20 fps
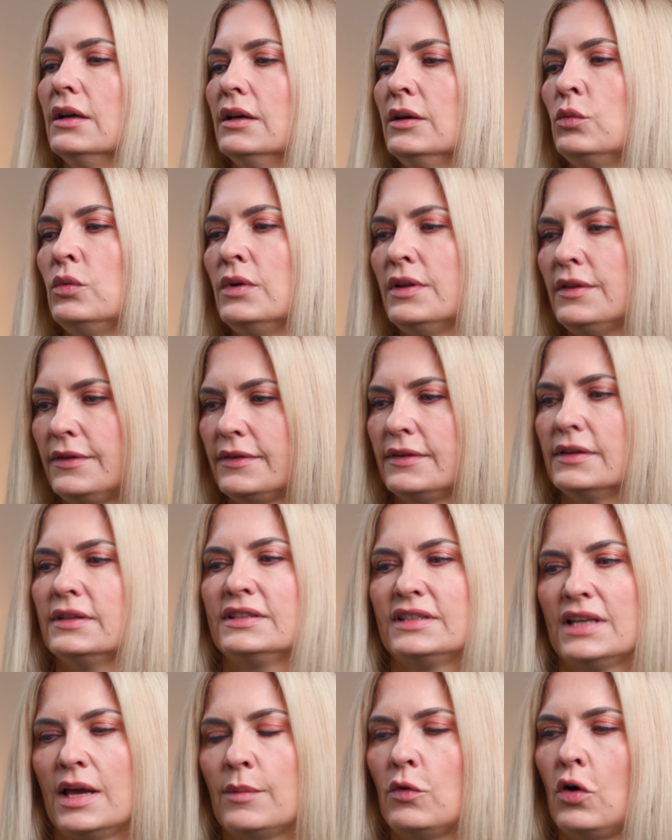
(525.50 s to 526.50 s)
with
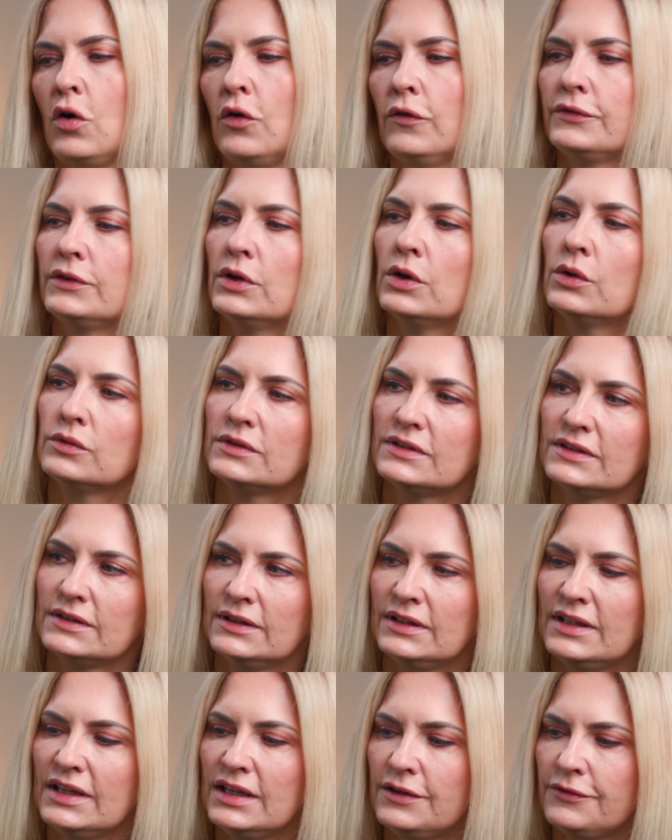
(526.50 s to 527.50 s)
some of those
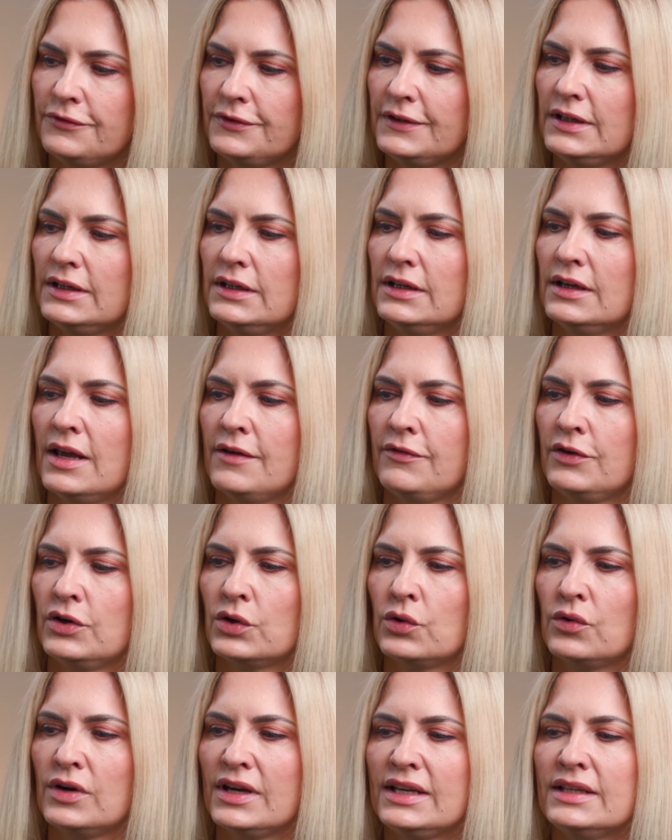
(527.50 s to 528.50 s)
leafy
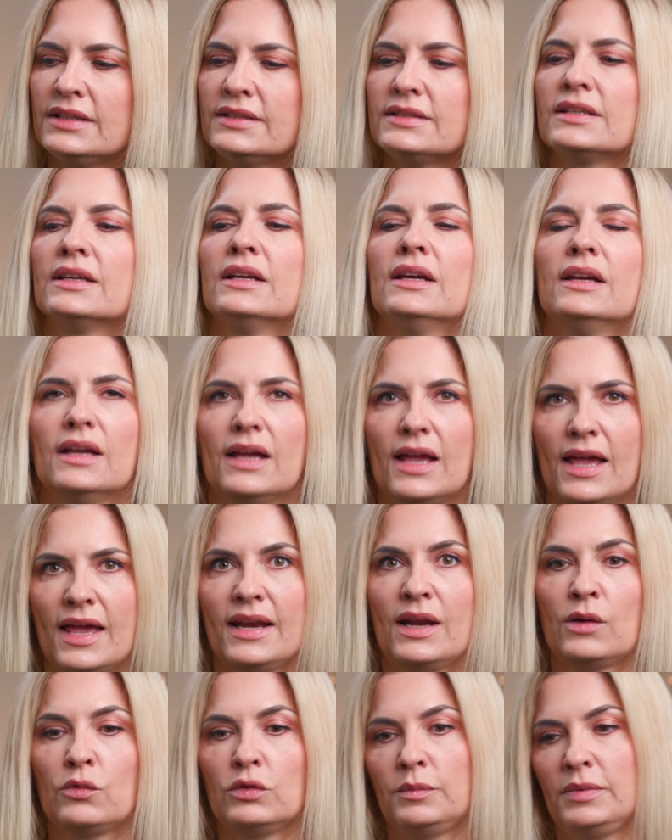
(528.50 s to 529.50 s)
evergreens,
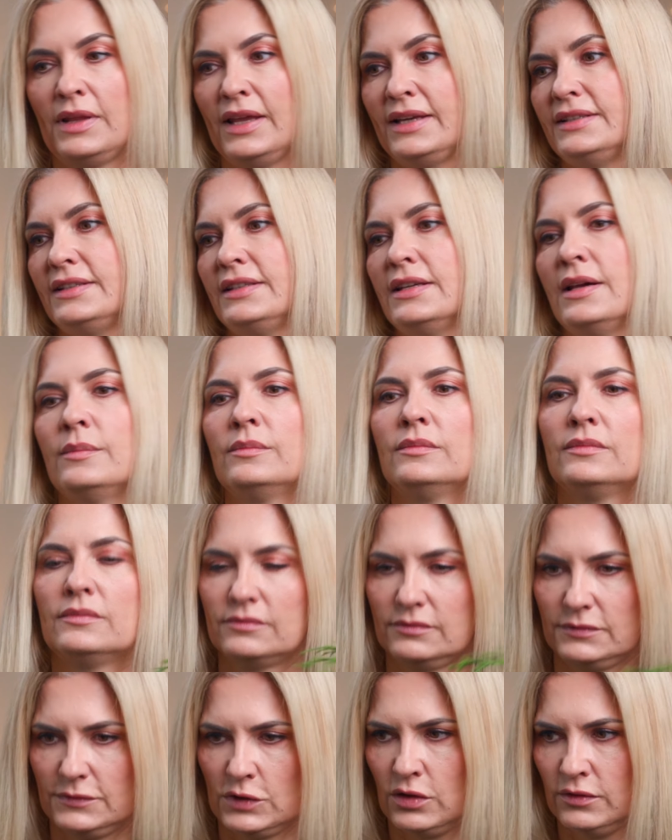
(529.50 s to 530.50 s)
and I will place them
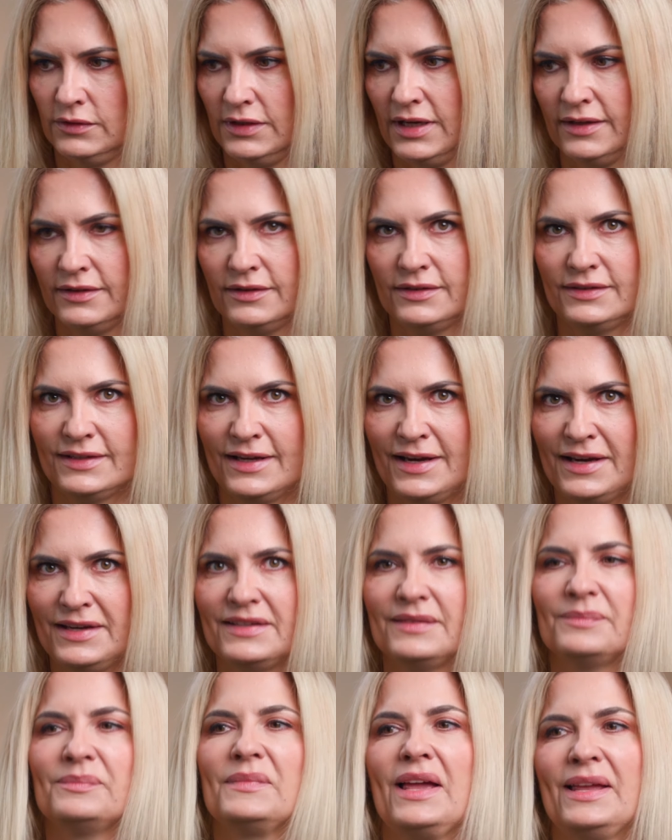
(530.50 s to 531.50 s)
on the other
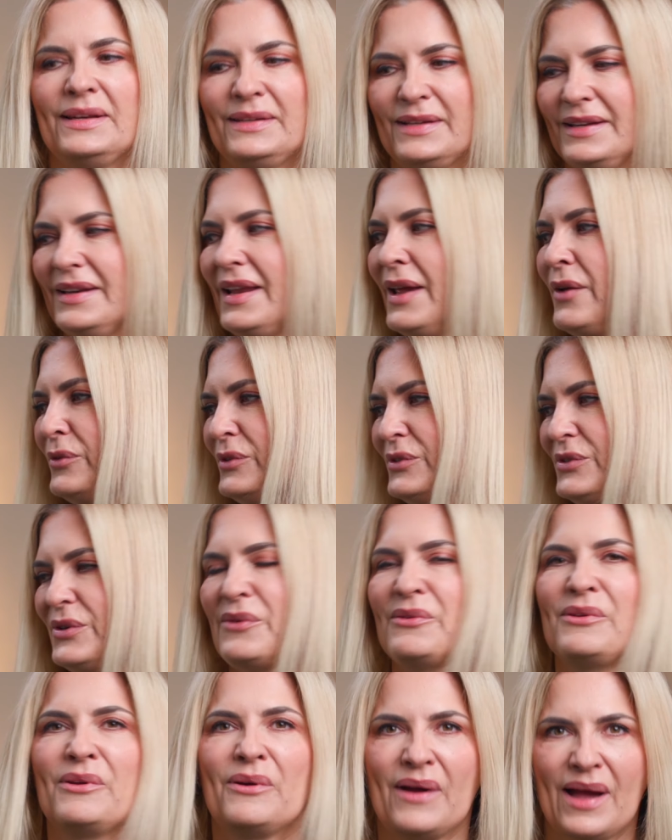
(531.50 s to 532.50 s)
side, and then I will
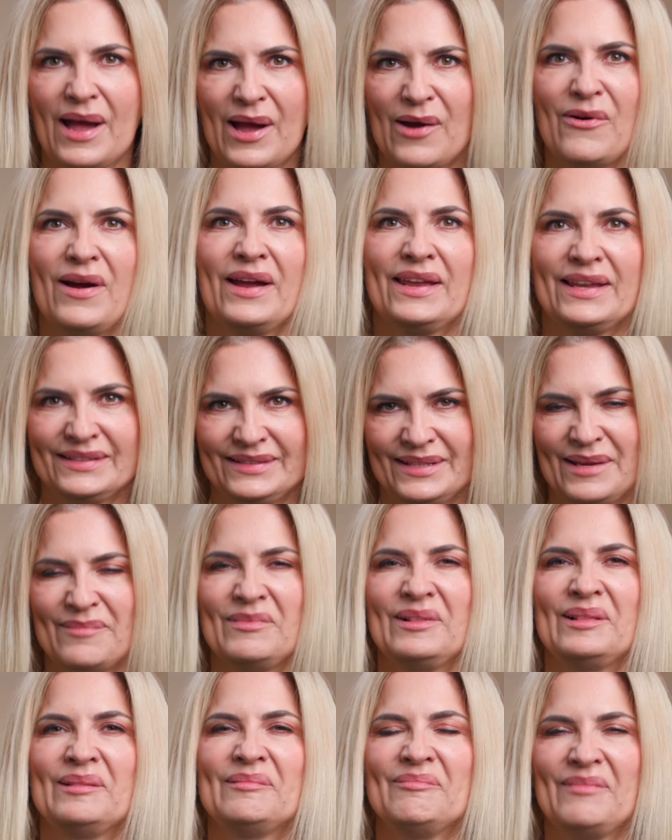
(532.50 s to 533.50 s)
show you how I
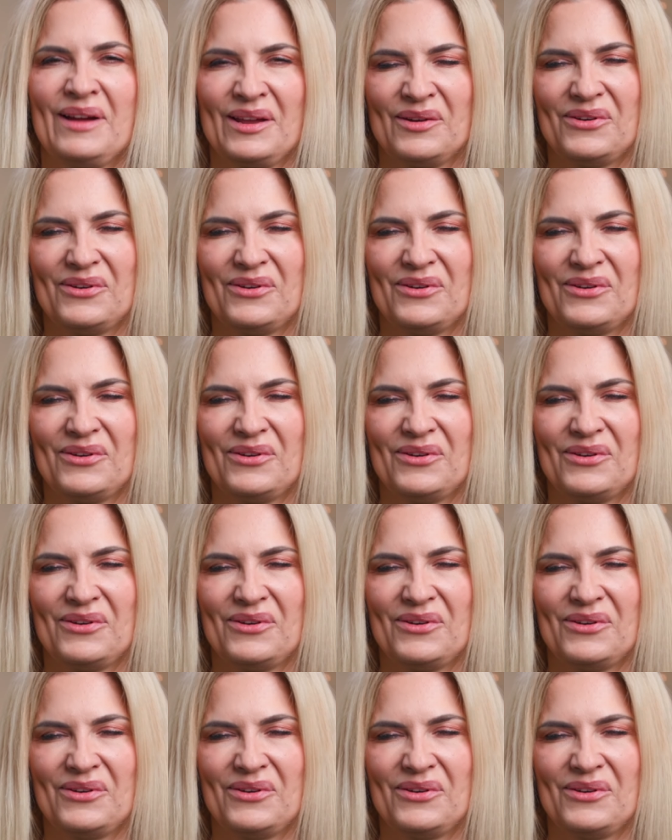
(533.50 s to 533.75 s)
assemble my